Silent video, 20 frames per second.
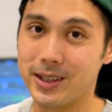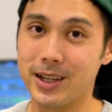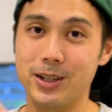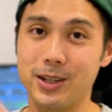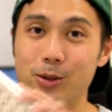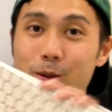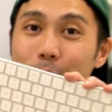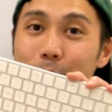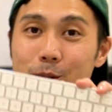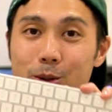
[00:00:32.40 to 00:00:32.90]
that
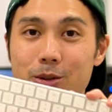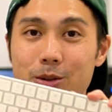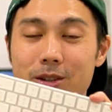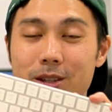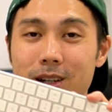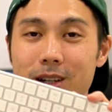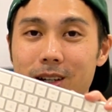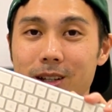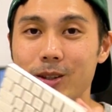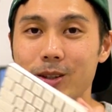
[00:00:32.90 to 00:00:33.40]
you
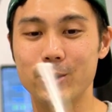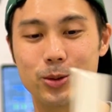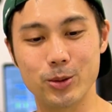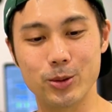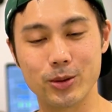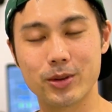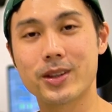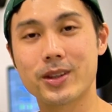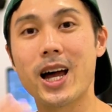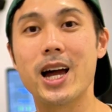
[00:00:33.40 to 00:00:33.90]
use
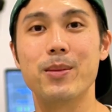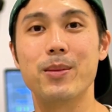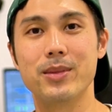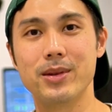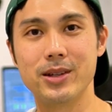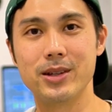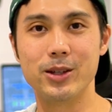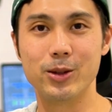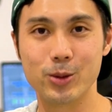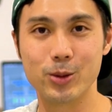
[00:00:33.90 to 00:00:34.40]
to type
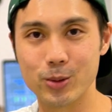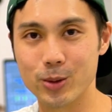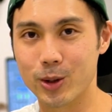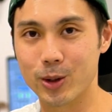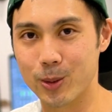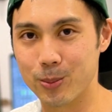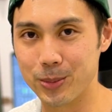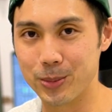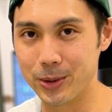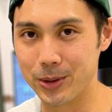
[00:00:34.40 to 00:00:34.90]
into your
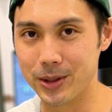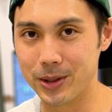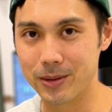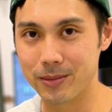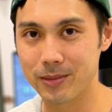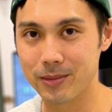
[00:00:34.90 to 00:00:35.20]
computer.